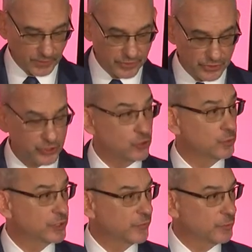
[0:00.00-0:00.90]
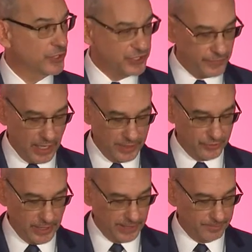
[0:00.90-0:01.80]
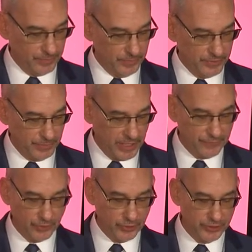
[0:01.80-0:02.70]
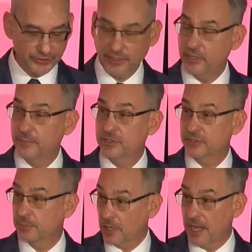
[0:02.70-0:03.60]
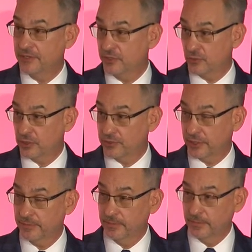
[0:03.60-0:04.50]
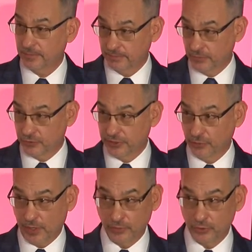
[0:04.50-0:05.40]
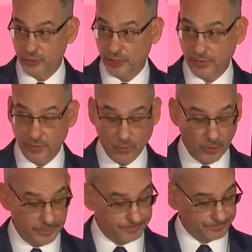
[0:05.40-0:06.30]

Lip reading: The suit was for breach of contract to pay for goods that had been supplied to Georgia during the Revolutionary War.